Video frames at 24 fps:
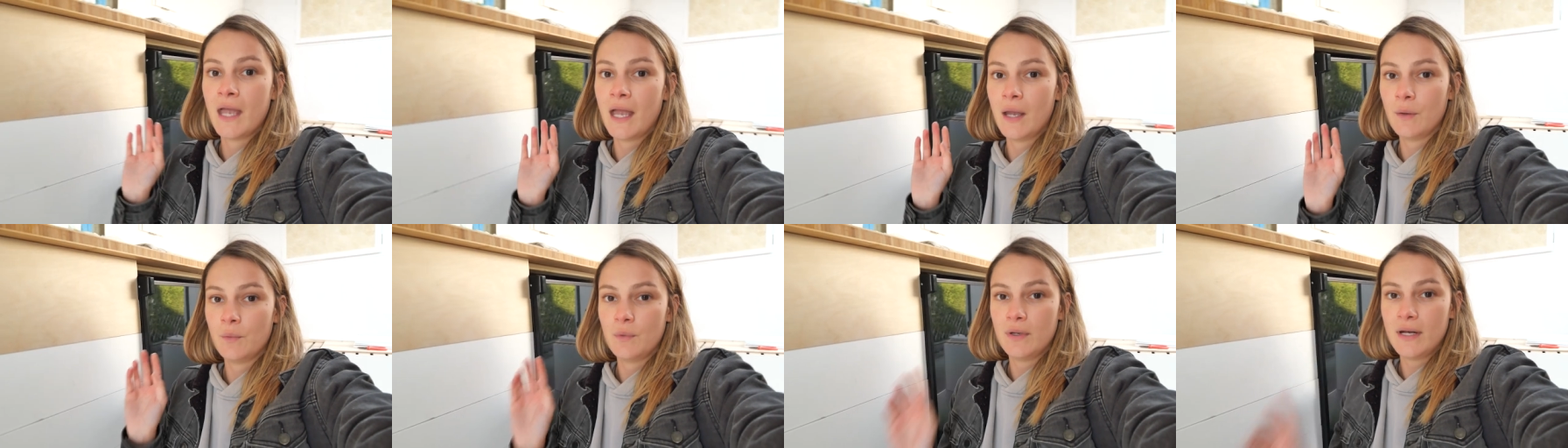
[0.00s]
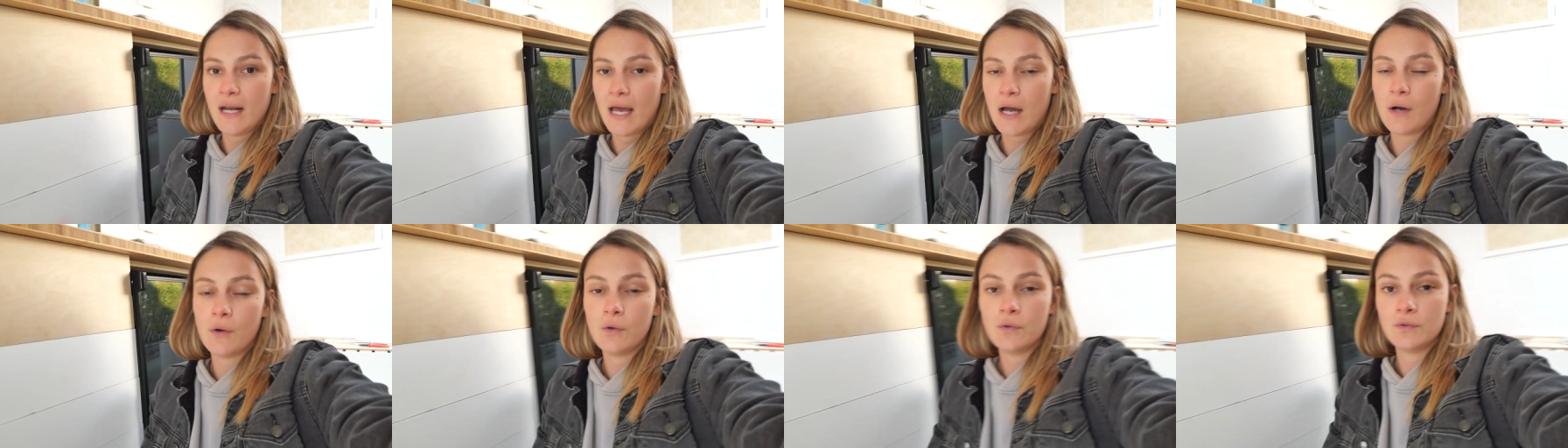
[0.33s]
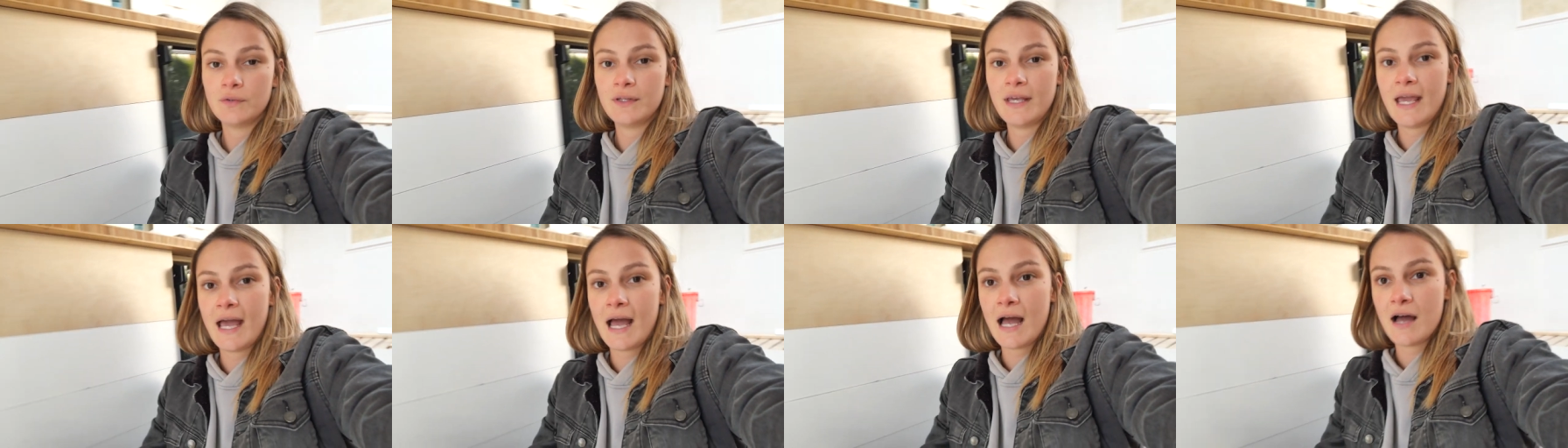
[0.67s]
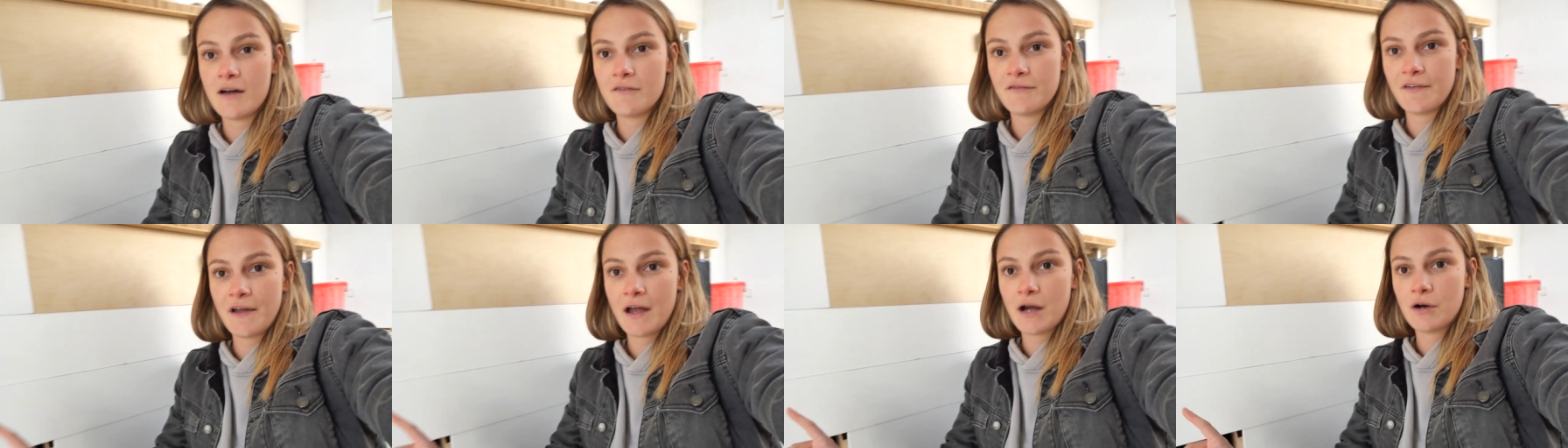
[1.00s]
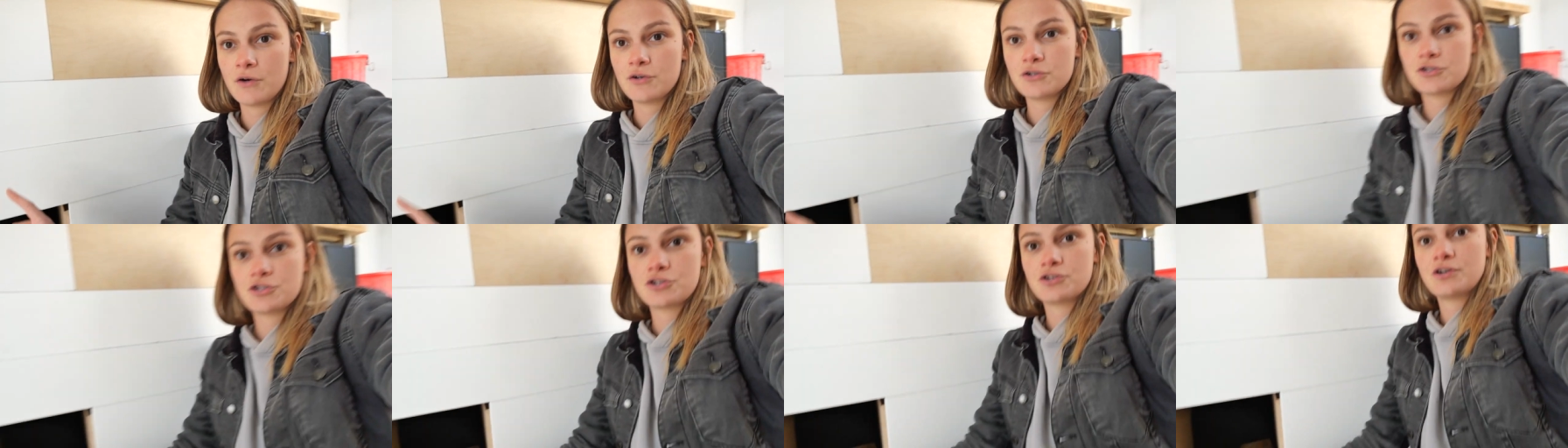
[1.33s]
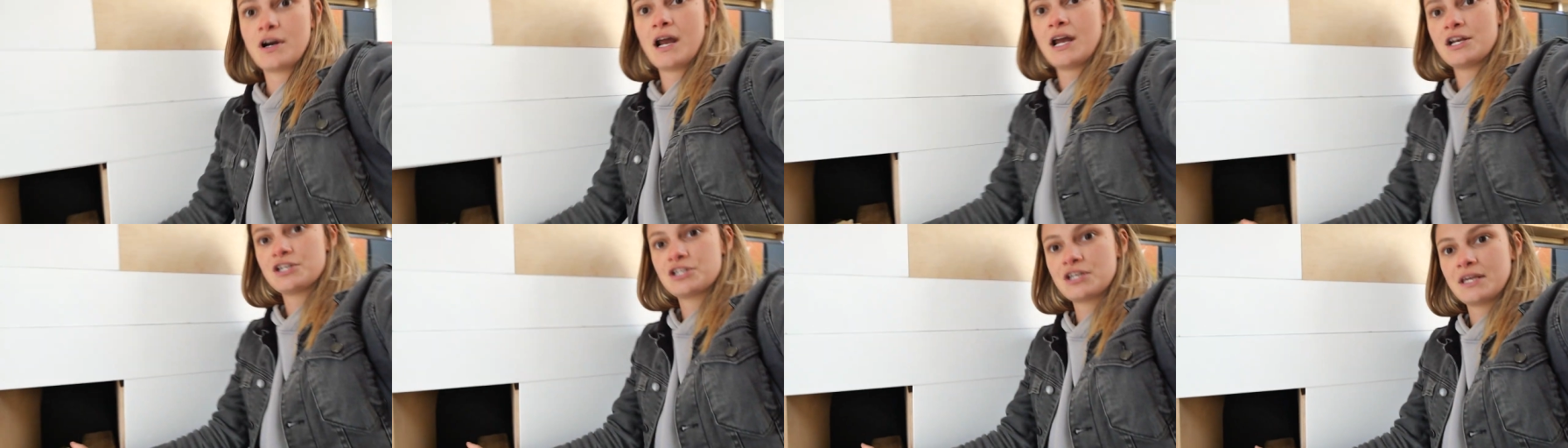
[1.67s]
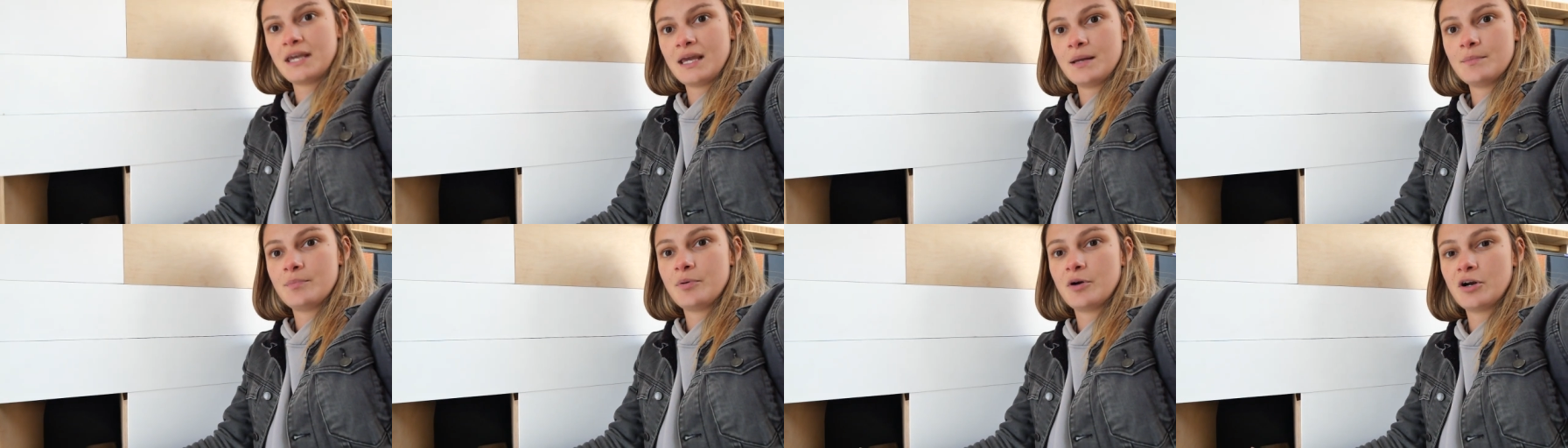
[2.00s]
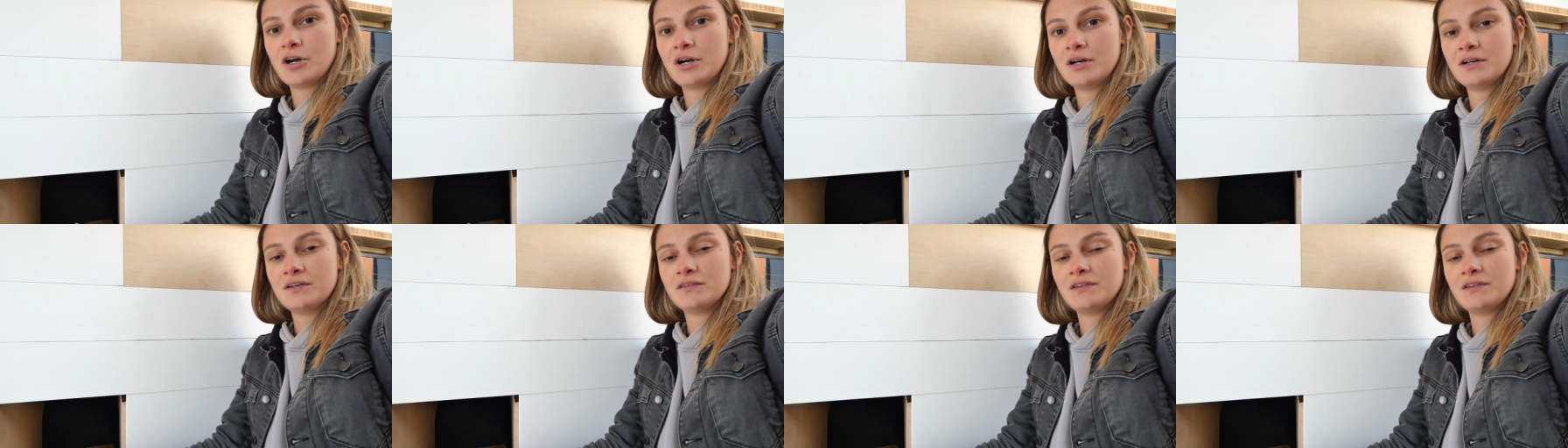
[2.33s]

and we now only have our trash can part